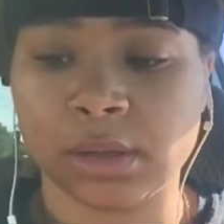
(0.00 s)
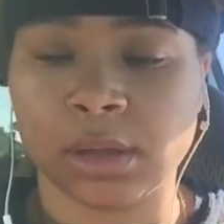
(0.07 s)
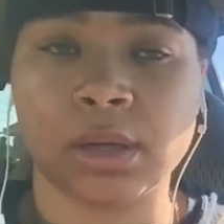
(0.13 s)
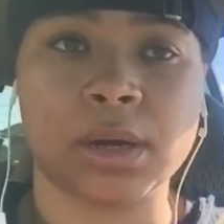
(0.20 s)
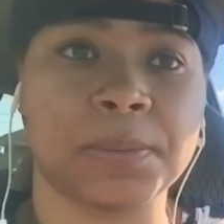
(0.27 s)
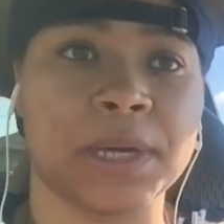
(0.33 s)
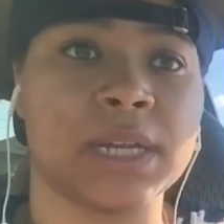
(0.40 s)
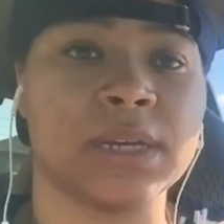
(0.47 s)

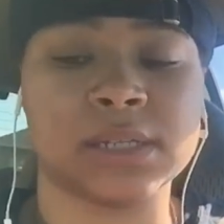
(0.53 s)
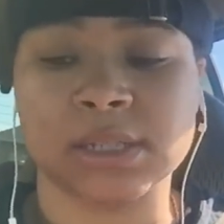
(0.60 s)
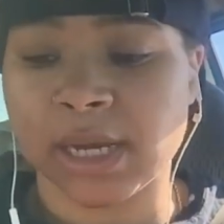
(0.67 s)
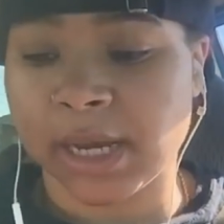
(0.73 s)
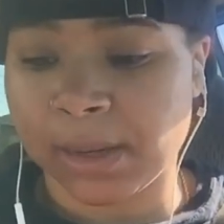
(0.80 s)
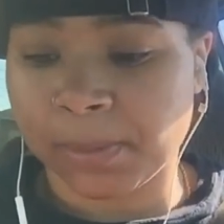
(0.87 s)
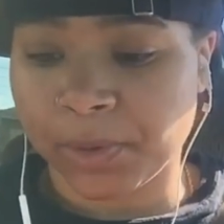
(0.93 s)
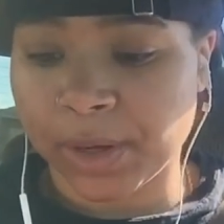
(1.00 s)
And I'm getting his
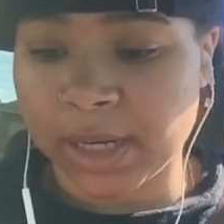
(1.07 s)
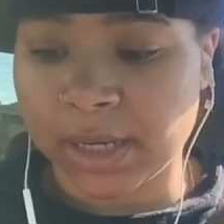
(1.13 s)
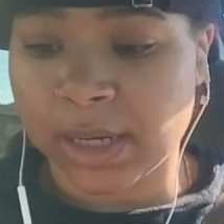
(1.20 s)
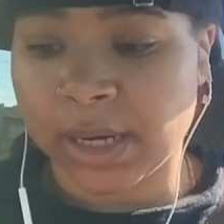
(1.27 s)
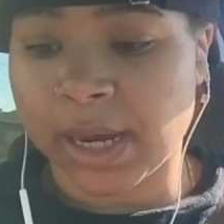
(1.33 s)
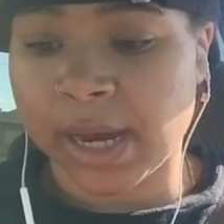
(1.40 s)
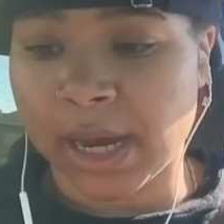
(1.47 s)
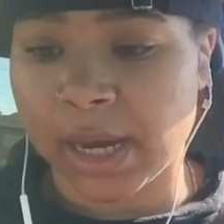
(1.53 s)
name right
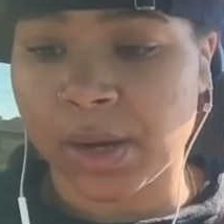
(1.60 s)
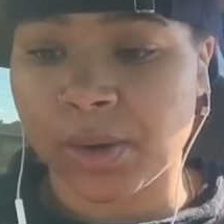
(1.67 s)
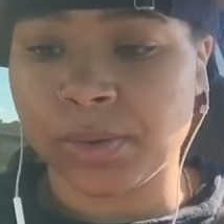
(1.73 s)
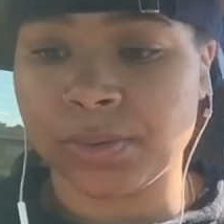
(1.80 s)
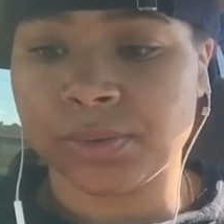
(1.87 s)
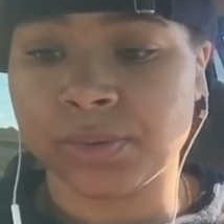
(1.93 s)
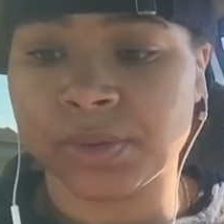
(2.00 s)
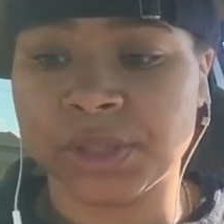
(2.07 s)

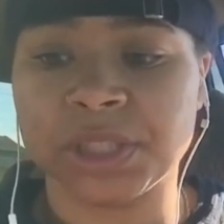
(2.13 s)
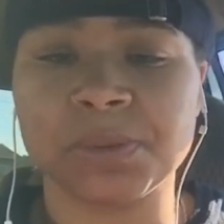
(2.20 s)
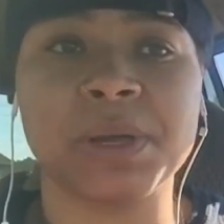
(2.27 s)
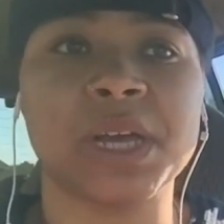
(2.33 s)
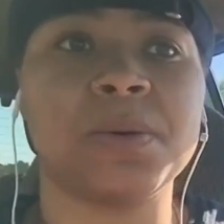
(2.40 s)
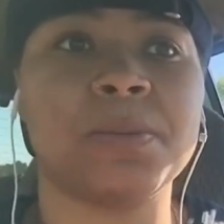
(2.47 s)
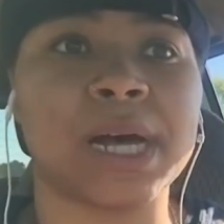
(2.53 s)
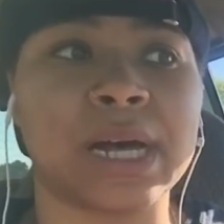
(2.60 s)
now.
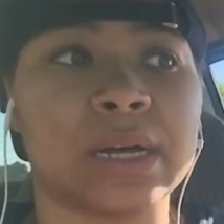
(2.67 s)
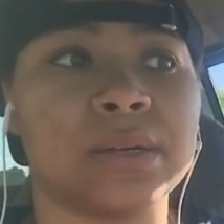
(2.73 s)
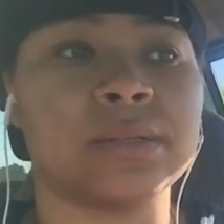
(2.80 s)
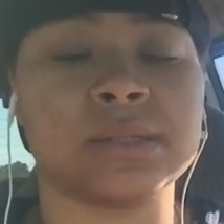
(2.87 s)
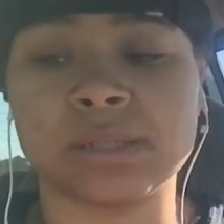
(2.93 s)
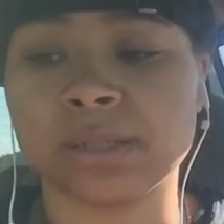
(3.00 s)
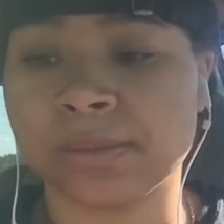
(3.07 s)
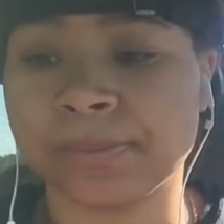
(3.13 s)
Jamel
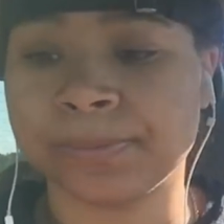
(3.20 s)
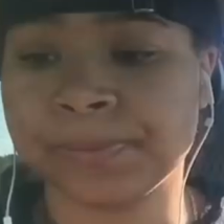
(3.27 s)
Miles.